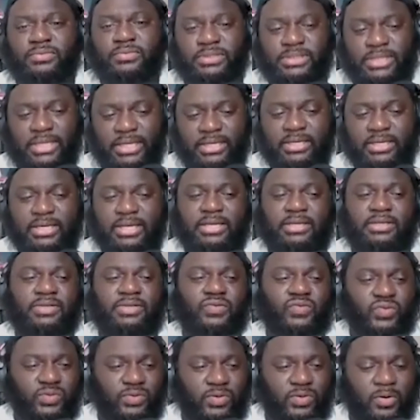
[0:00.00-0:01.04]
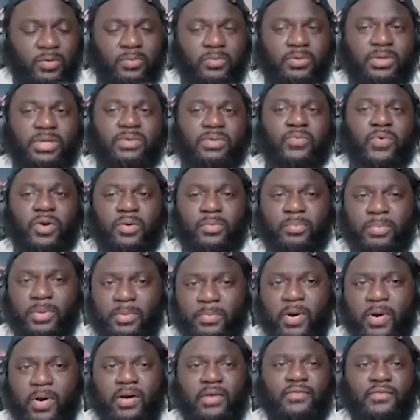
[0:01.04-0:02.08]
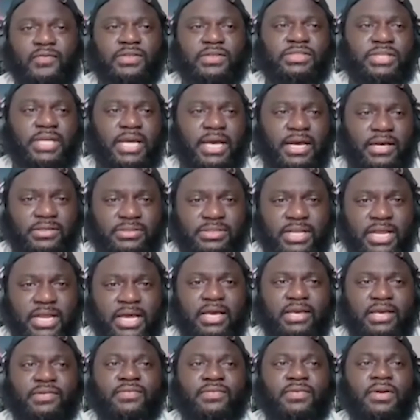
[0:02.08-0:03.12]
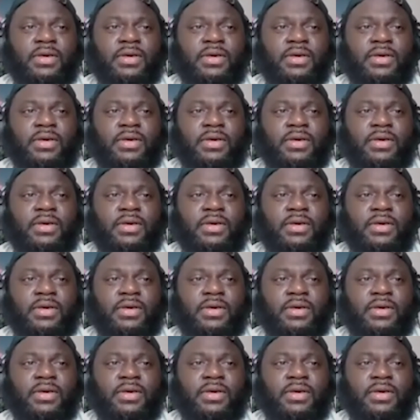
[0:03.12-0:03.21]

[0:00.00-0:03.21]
saying that, he want to be a part of his child's life.